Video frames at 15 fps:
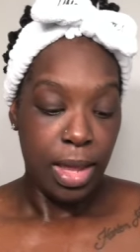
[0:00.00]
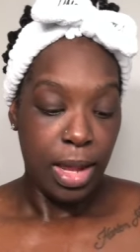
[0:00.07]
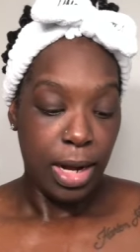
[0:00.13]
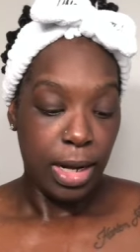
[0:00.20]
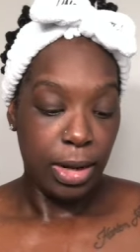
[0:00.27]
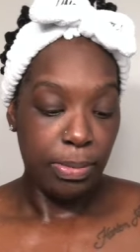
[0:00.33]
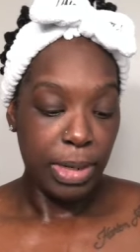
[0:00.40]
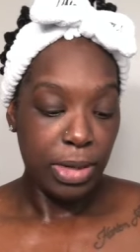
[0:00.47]

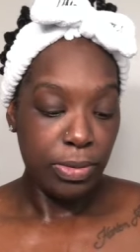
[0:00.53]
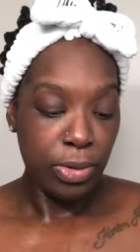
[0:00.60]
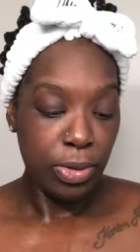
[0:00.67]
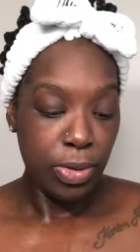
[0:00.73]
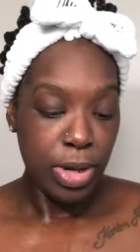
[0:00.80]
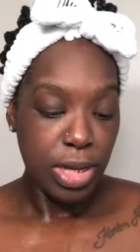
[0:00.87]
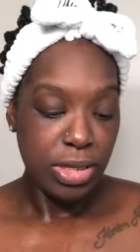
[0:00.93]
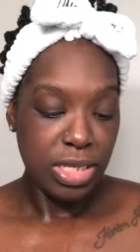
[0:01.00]
no mineral
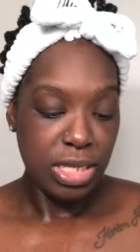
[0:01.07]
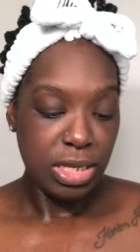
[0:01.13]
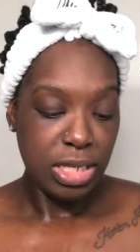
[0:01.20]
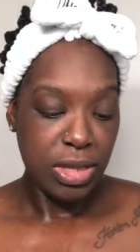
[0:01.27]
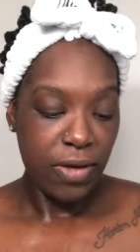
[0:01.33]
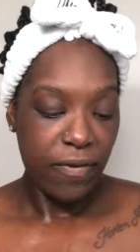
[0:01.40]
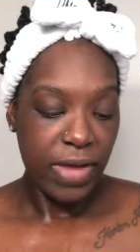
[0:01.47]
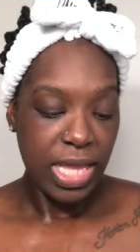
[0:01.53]
oils, no
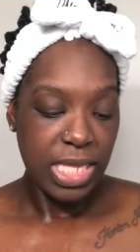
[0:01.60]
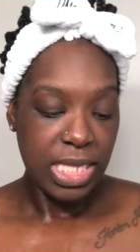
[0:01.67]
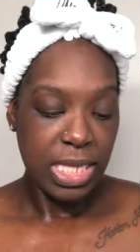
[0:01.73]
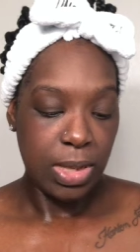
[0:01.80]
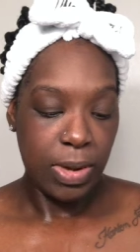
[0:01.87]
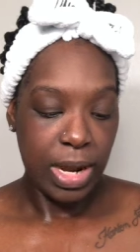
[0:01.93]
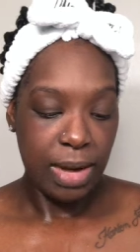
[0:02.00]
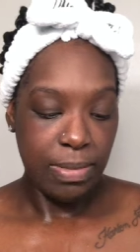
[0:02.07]
sulfates,
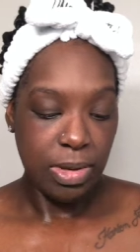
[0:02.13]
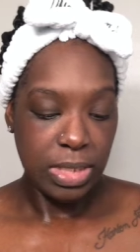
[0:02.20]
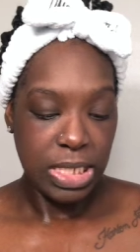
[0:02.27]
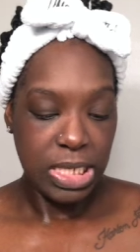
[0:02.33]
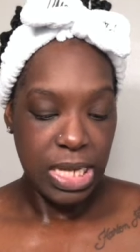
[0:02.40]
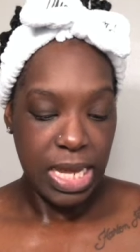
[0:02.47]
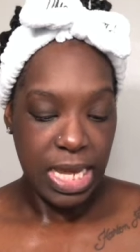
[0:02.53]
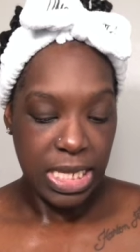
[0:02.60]
no animal
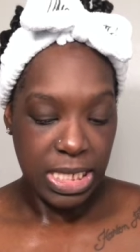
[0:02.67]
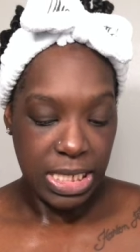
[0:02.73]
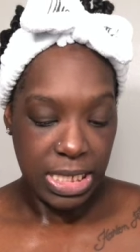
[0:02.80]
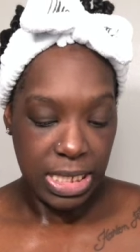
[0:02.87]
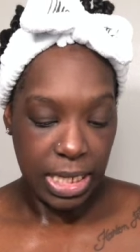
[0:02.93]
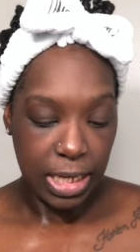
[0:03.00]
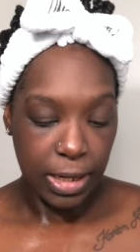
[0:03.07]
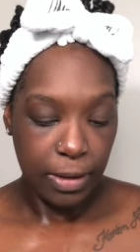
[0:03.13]

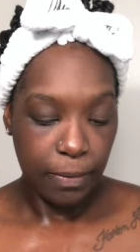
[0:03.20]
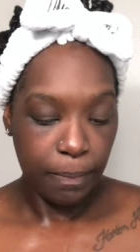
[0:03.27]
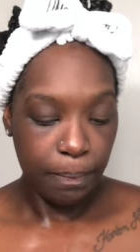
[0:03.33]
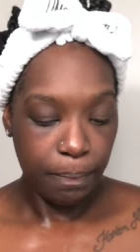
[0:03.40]
testing.